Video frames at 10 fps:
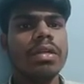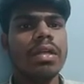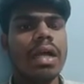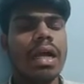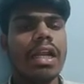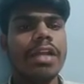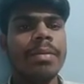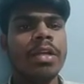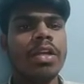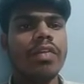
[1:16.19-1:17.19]

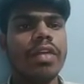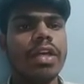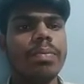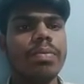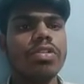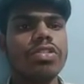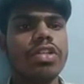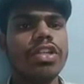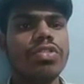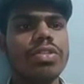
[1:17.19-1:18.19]
alignment of dipoles,
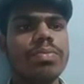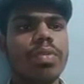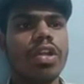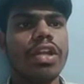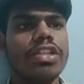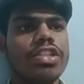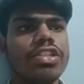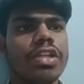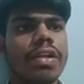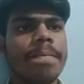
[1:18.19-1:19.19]
reducing
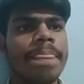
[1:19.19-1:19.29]
polarization.